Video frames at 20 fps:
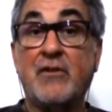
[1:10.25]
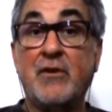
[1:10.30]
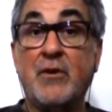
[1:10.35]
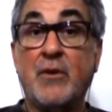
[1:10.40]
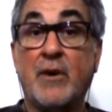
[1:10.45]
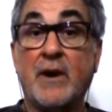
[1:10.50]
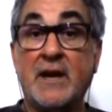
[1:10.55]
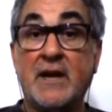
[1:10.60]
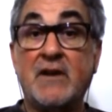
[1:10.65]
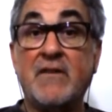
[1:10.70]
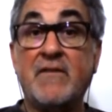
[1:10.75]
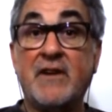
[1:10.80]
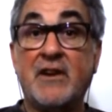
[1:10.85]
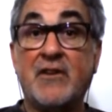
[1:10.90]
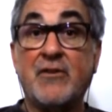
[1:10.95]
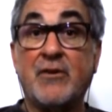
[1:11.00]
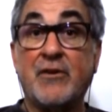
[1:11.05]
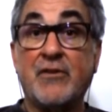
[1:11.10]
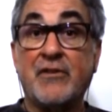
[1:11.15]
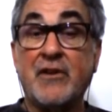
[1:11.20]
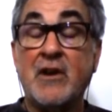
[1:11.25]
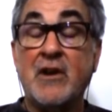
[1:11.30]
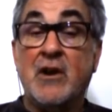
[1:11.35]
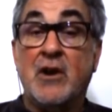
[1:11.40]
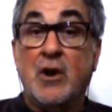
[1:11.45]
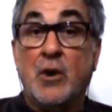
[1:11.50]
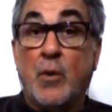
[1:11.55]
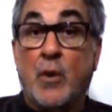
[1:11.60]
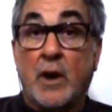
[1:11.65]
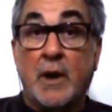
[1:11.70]
who are individuals
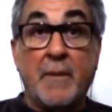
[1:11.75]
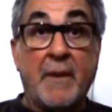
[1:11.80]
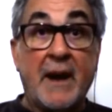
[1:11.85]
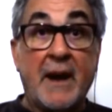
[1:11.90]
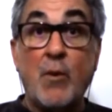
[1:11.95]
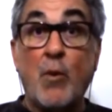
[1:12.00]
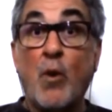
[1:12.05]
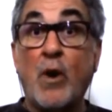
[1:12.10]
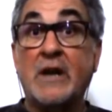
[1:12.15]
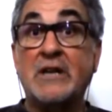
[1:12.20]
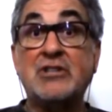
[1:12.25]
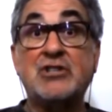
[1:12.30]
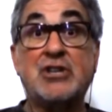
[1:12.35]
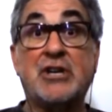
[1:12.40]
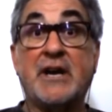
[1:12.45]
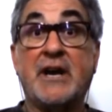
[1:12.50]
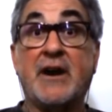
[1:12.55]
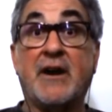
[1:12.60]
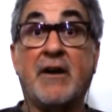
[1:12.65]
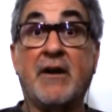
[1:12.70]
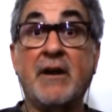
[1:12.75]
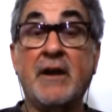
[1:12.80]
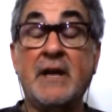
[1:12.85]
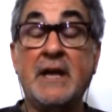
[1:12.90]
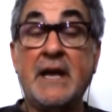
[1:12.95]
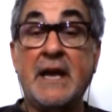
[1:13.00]
who want to buy one share